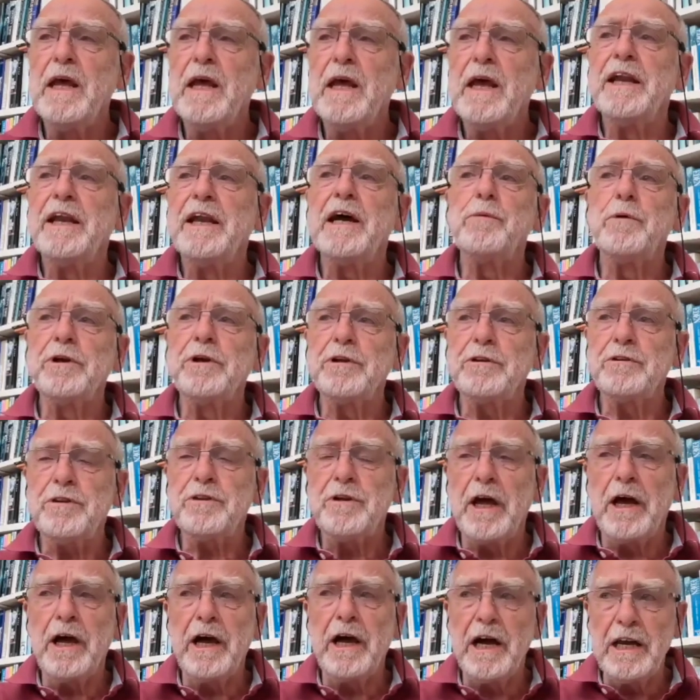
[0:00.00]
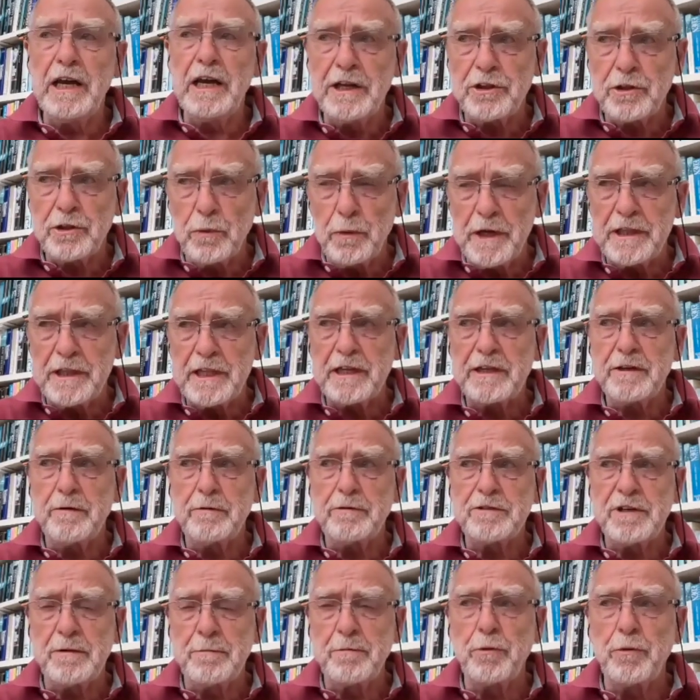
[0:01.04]
And I want to highlight
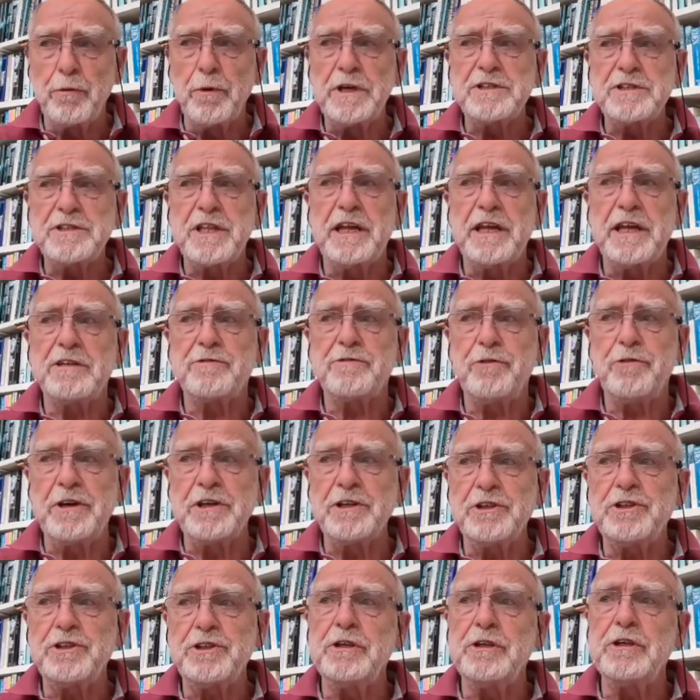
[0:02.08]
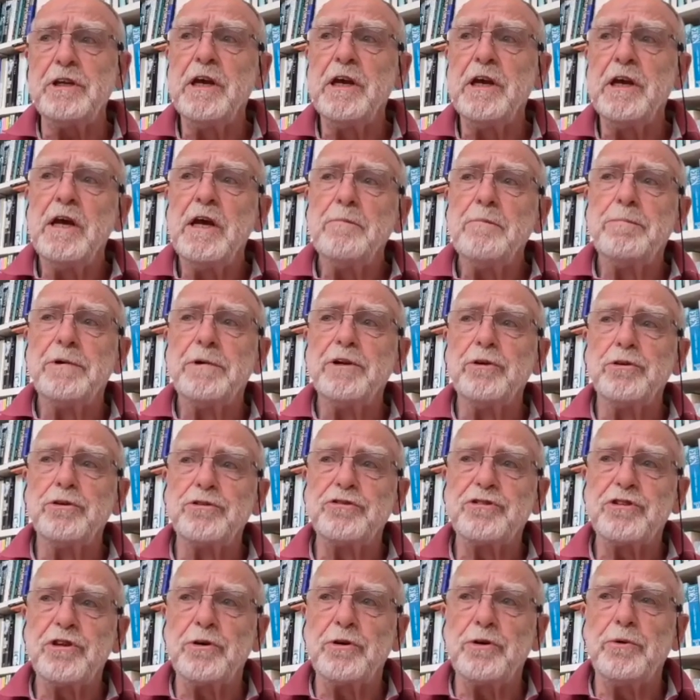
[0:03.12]
some of the ways that has functioned, but
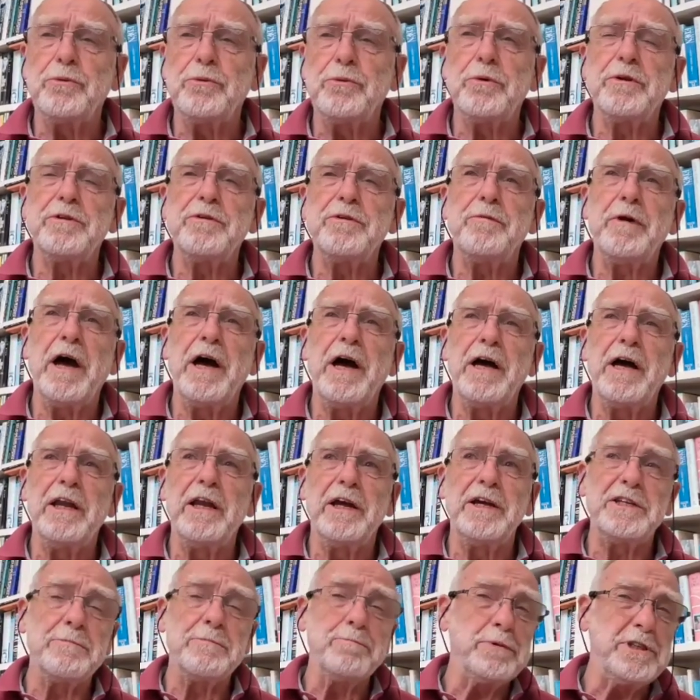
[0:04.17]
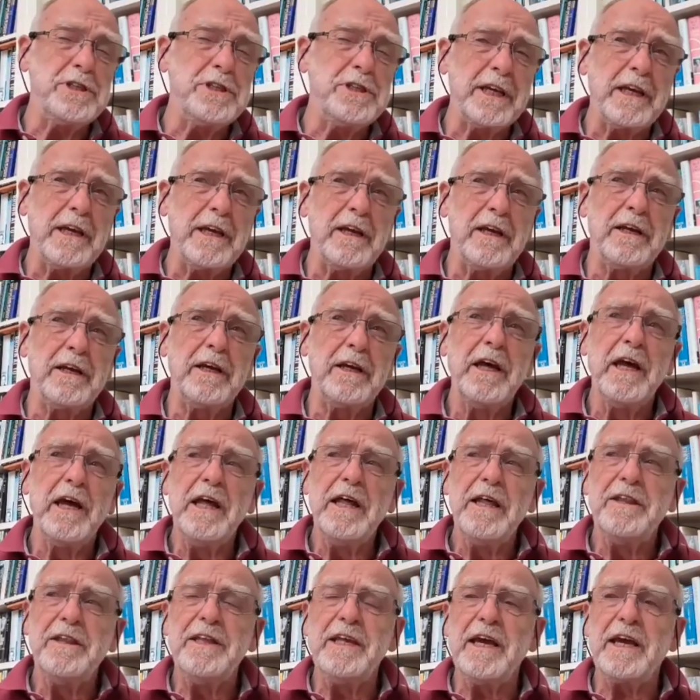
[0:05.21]
also highlight in particular
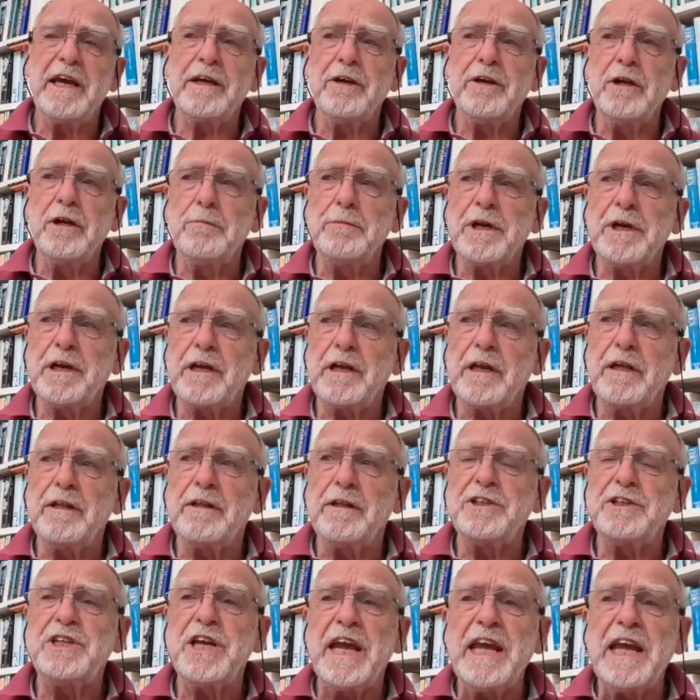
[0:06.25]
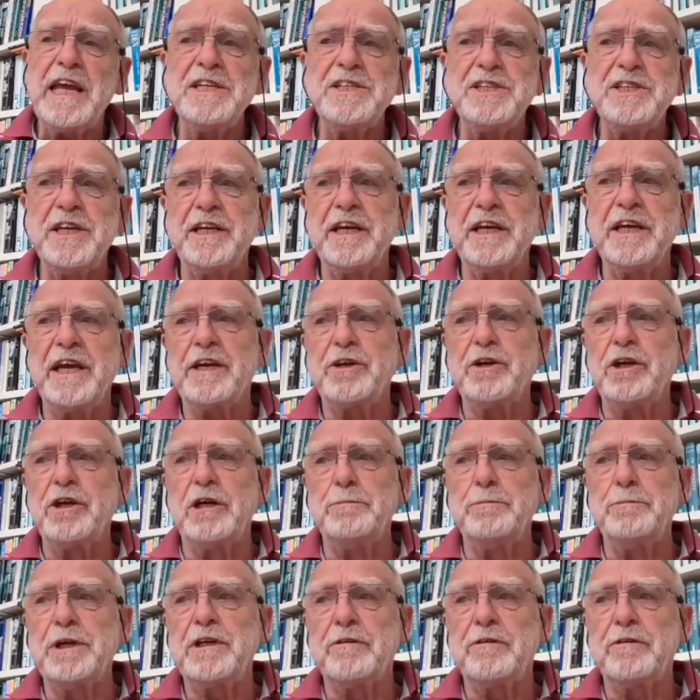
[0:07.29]
the changing
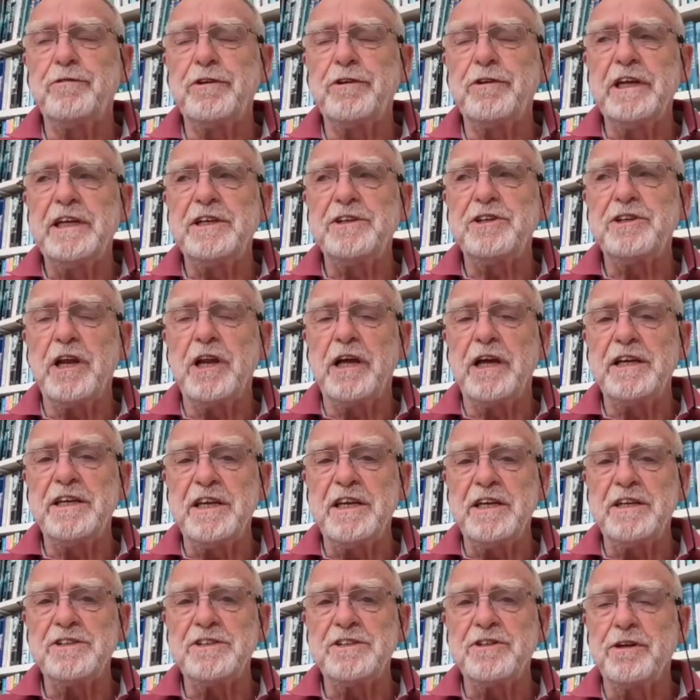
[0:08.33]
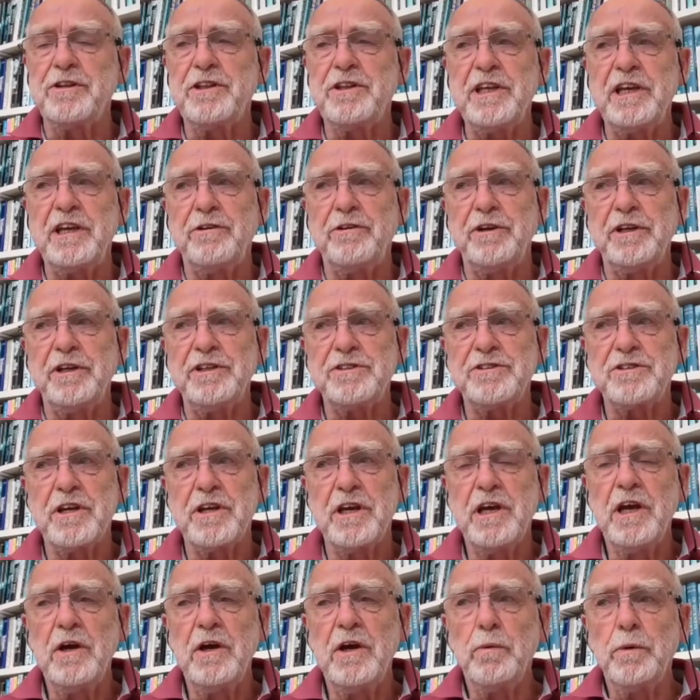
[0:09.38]
economic and financial ideas and theories
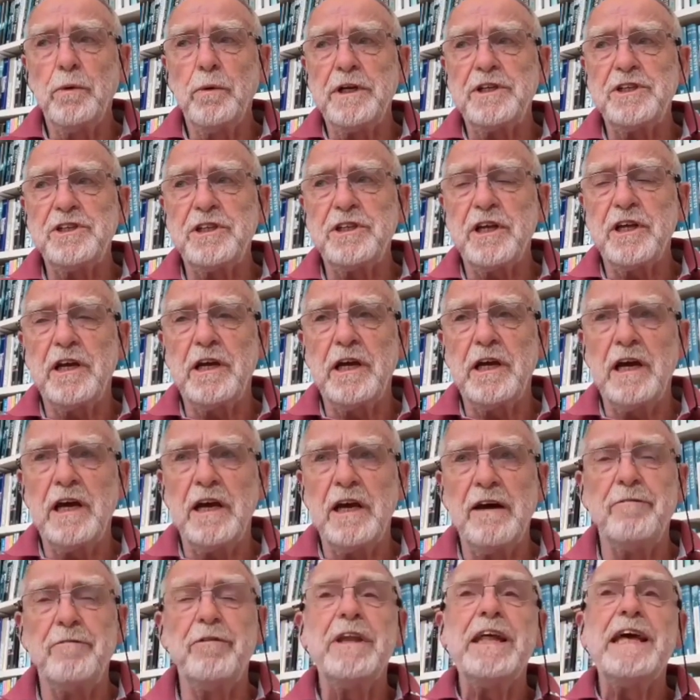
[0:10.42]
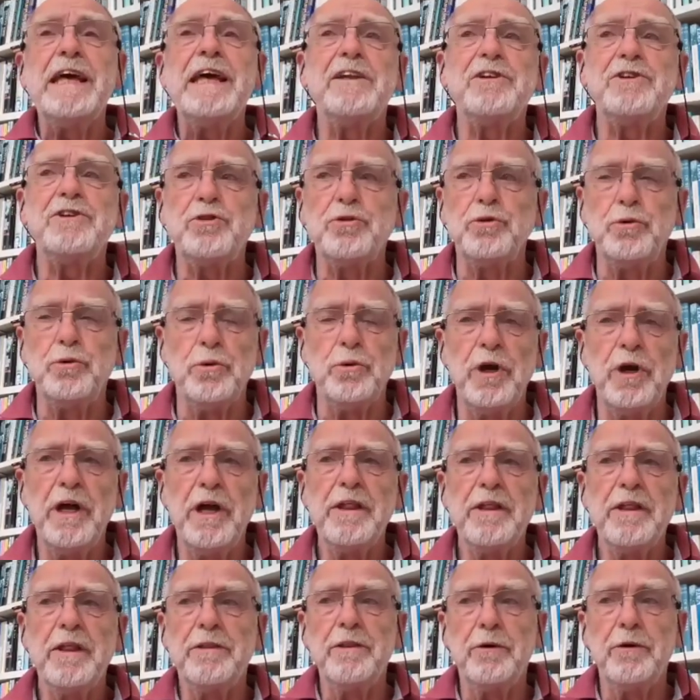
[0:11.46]
which have led to
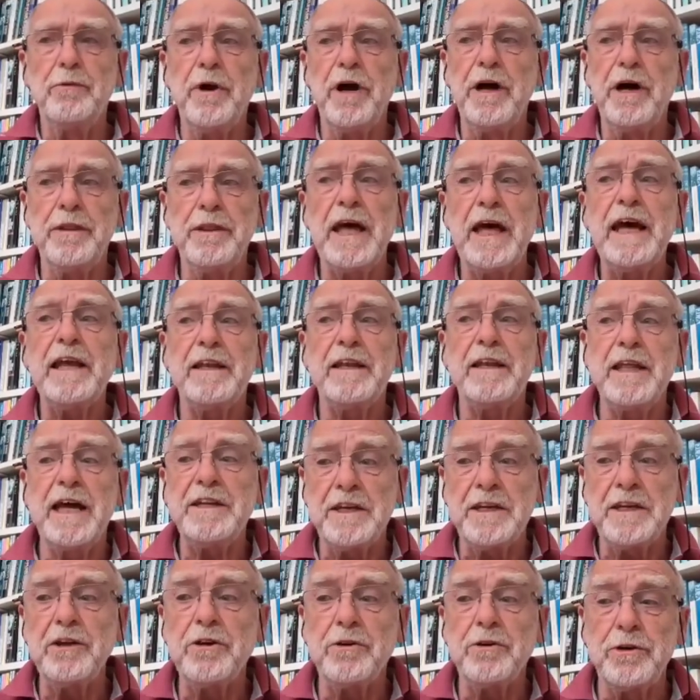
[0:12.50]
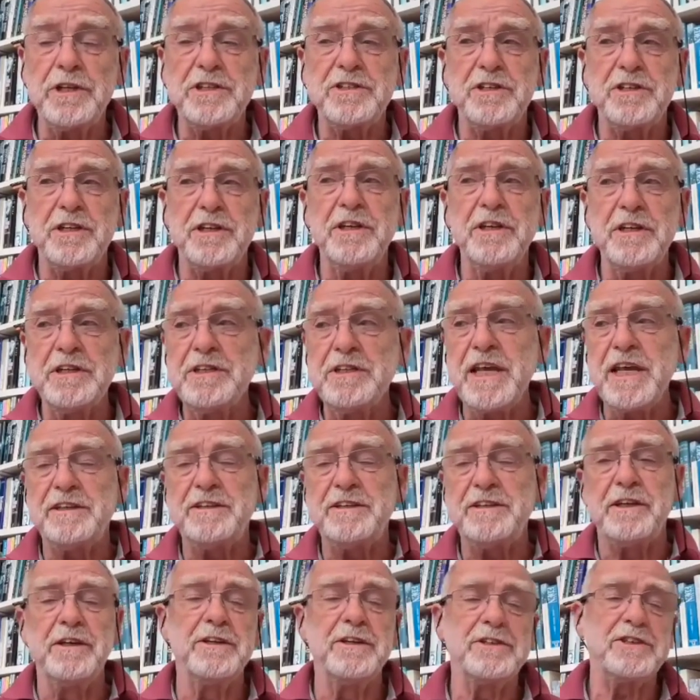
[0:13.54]
that increase in
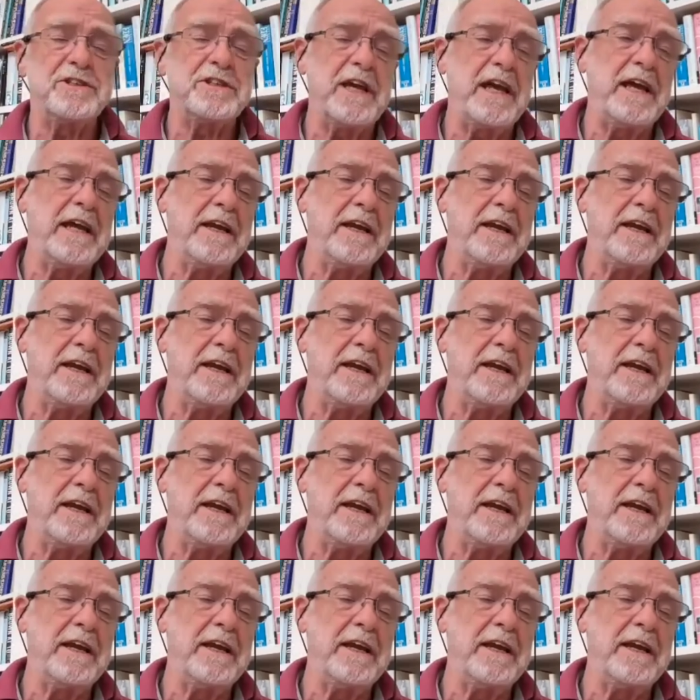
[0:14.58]
indebtedness